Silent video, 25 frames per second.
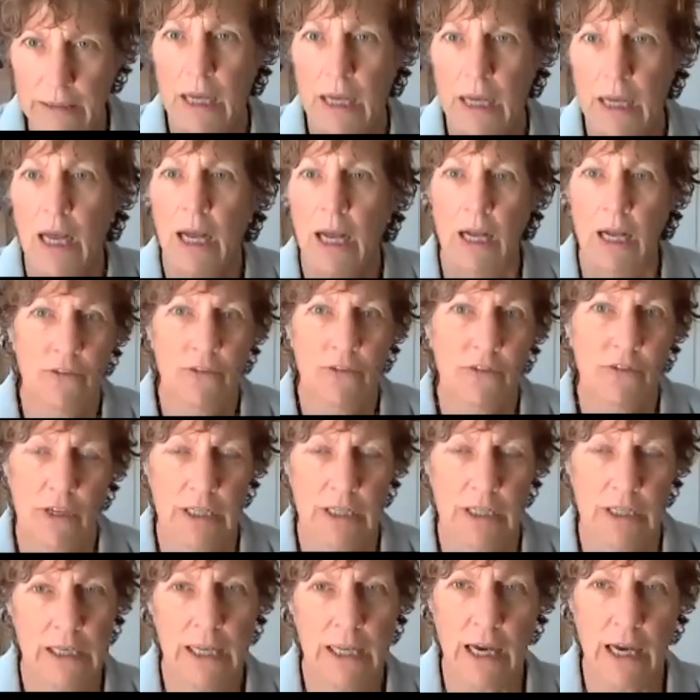And certainly
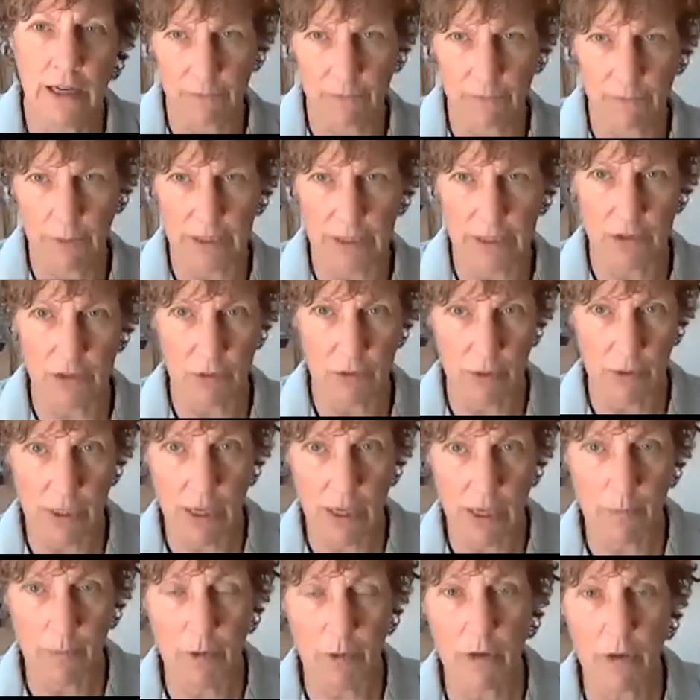I've been to a
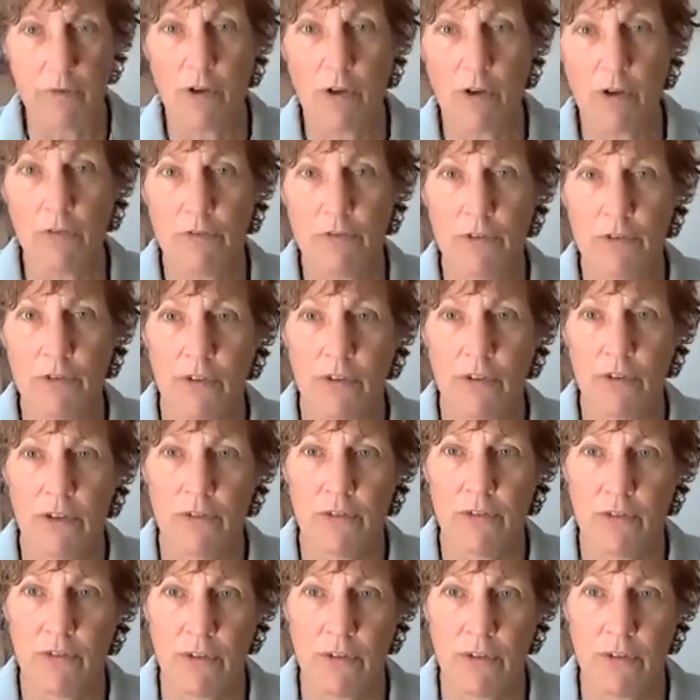couple of offices